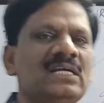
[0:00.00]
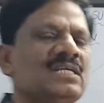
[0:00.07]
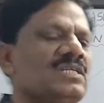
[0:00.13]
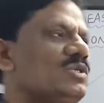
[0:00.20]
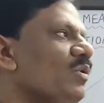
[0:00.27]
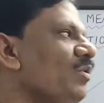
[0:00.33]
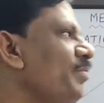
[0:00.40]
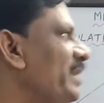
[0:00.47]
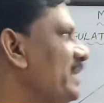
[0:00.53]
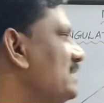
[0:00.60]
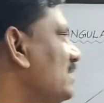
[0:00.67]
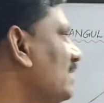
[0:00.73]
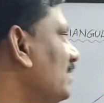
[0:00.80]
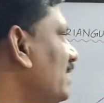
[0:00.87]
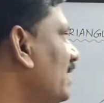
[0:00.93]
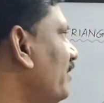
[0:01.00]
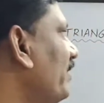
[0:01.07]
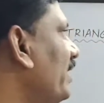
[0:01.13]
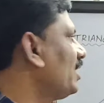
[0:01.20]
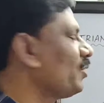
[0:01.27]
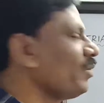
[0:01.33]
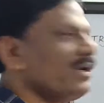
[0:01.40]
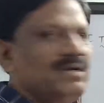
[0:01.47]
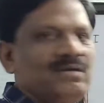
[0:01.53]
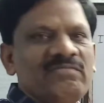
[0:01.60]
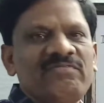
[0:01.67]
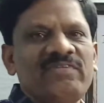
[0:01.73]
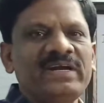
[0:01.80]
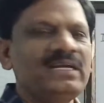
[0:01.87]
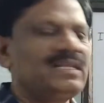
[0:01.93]
So, based on that, we going to
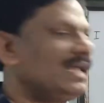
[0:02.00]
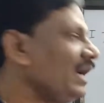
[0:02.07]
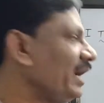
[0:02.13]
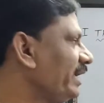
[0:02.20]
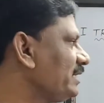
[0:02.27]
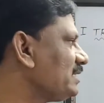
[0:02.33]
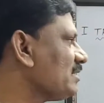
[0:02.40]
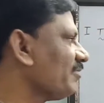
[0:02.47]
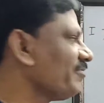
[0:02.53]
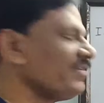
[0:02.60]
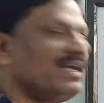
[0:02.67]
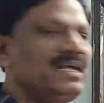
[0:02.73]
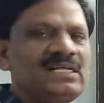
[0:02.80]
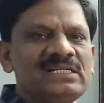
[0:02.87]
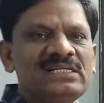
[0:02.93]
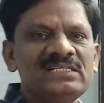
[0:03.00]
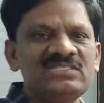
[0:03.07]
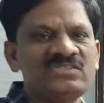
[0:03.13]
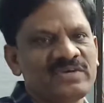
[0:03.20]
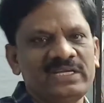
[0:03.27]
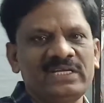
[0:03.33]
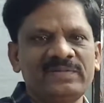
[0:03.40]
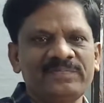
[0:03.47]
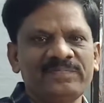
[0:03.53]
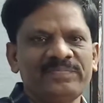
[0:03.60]
find the height of a tree.